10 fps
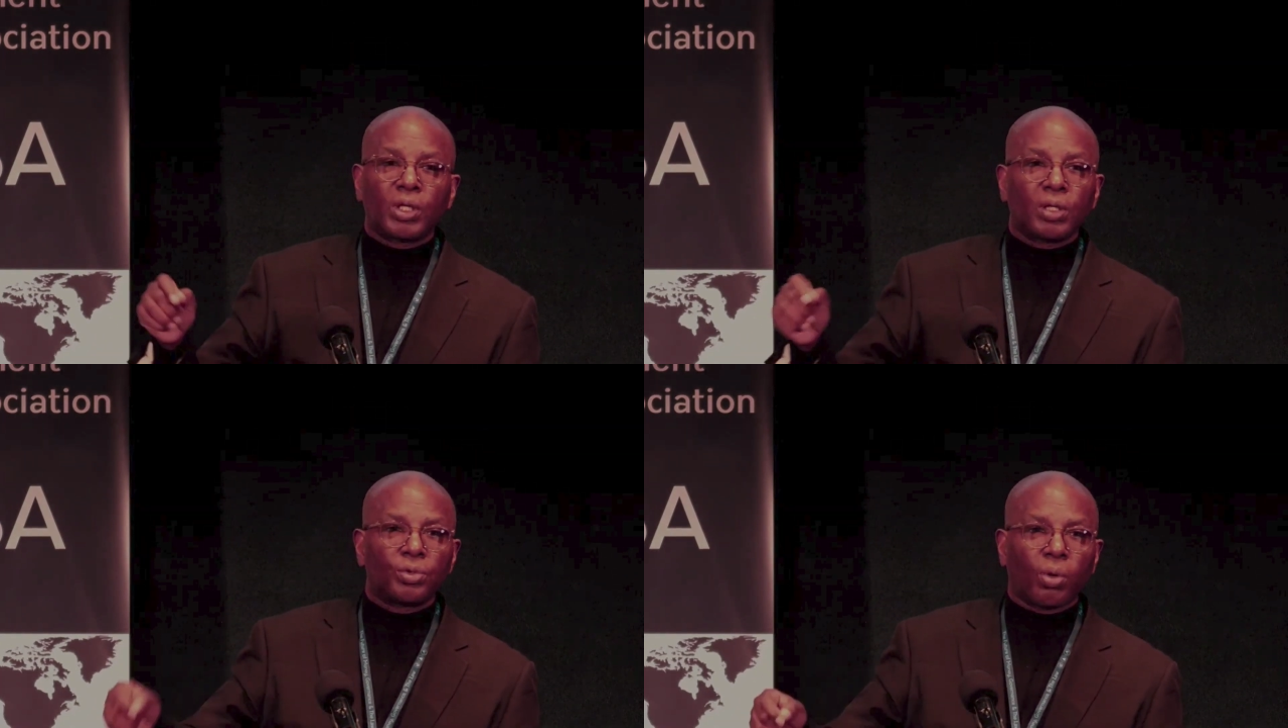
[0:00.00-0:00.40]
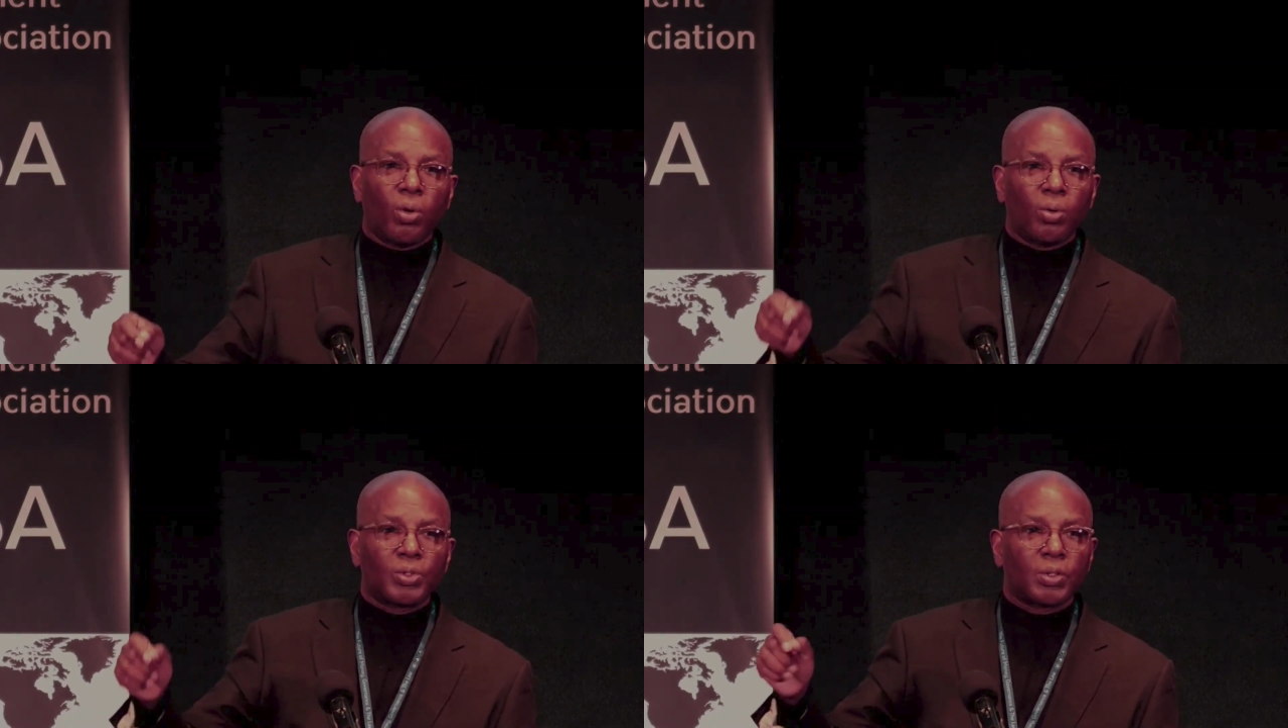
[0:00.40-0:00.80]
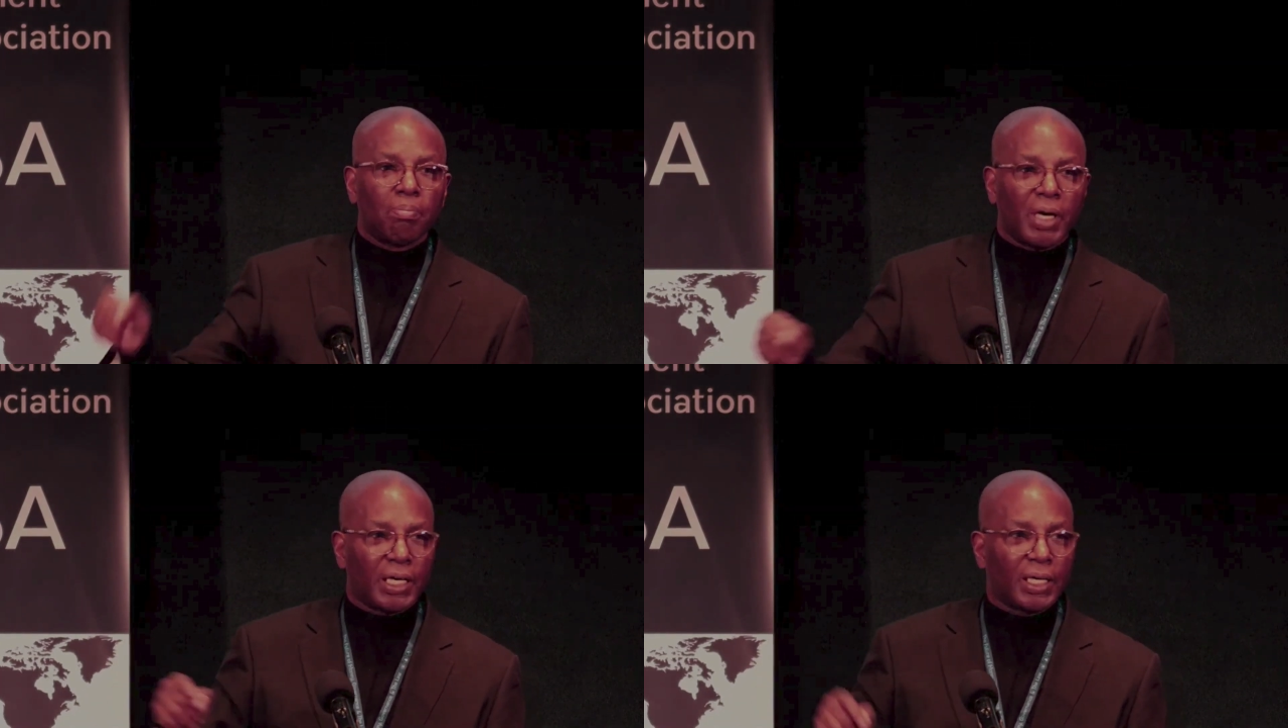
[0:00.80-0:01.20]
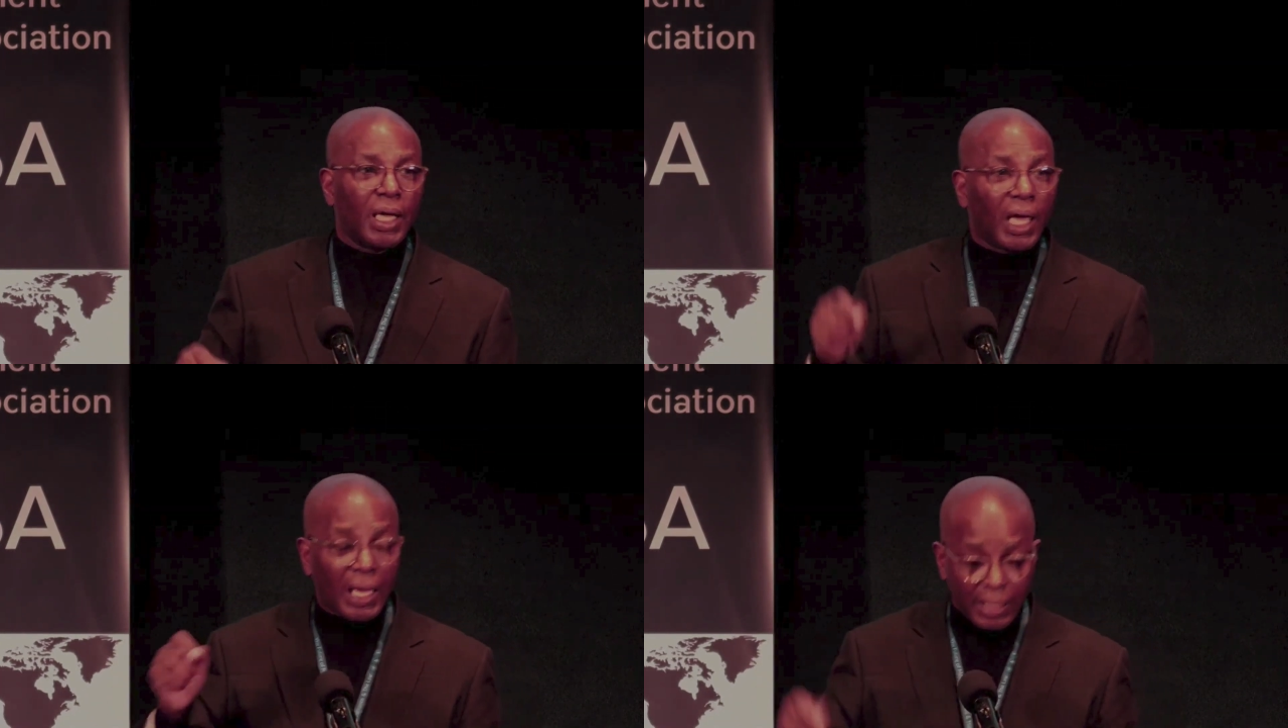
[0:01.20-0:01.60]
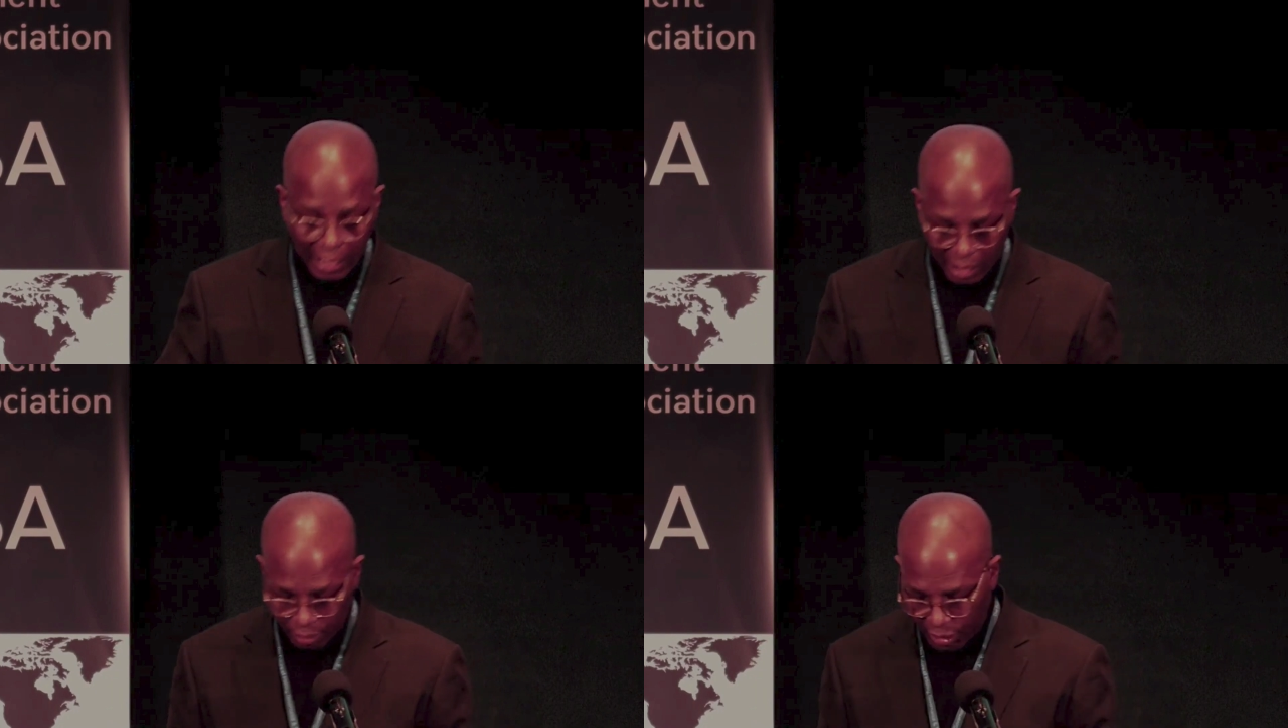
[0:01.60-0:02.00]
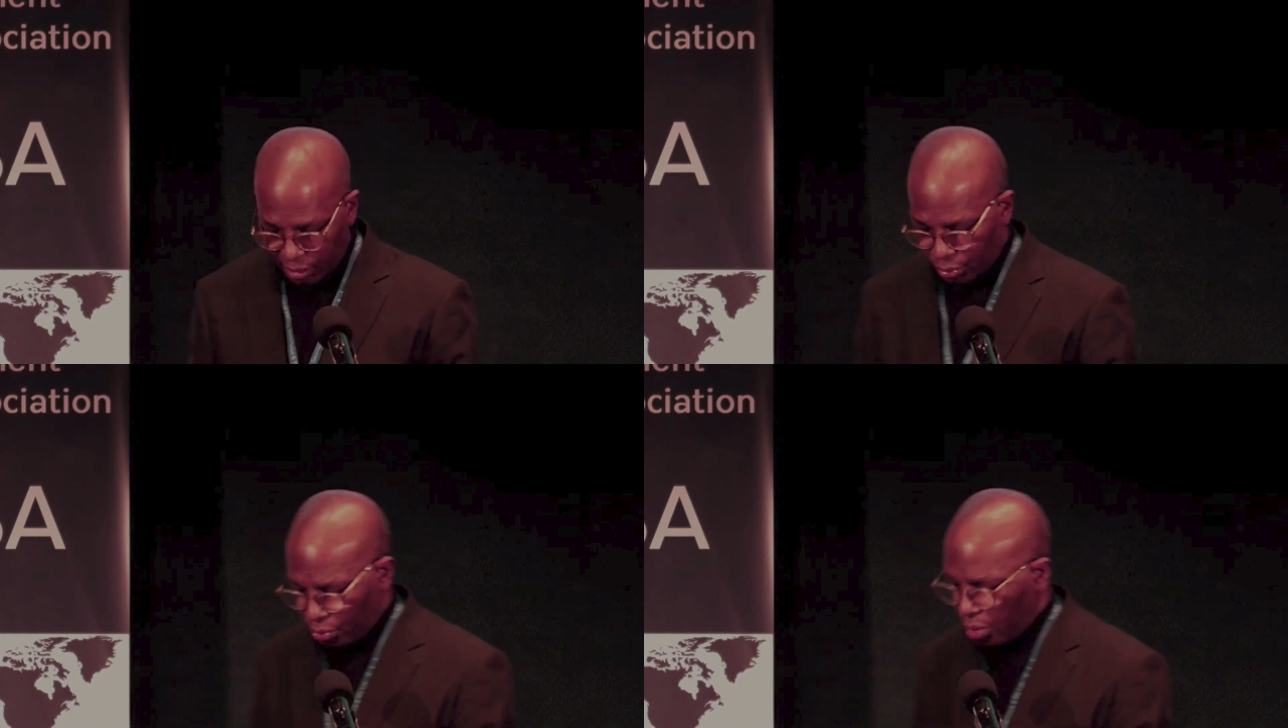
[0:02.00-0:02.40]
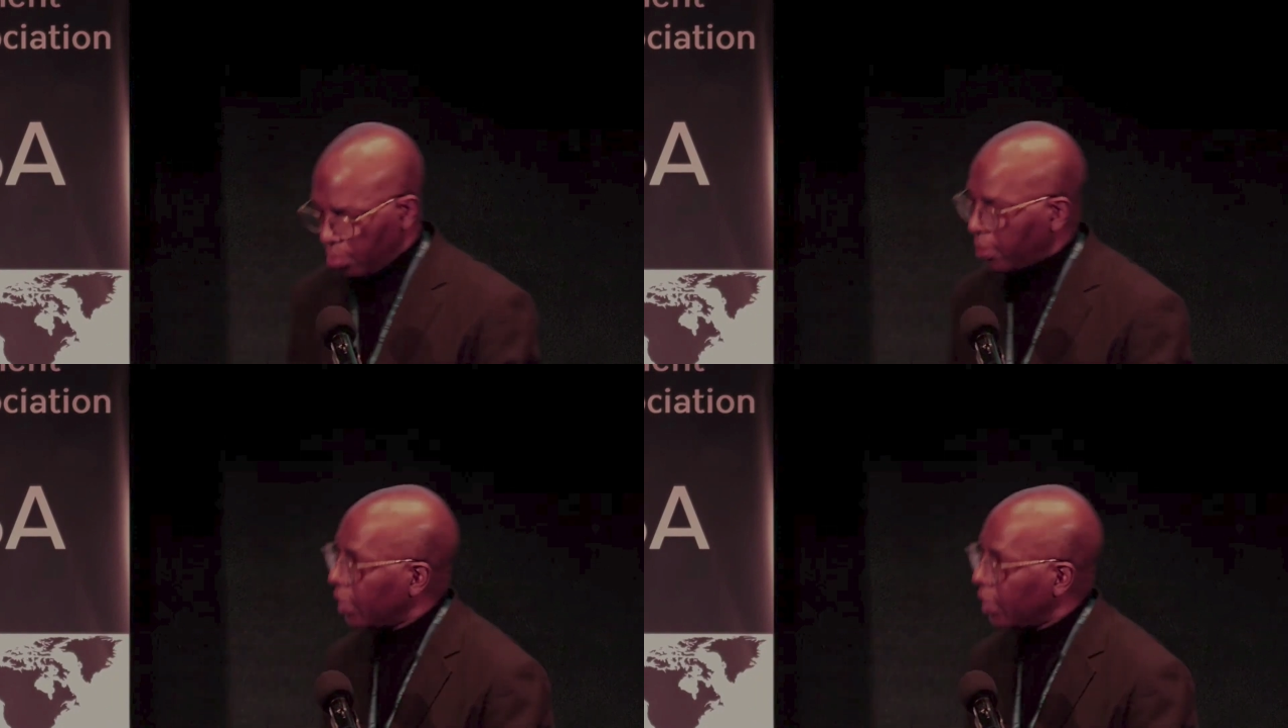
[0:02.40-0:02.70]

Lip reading: controls money and how they control money.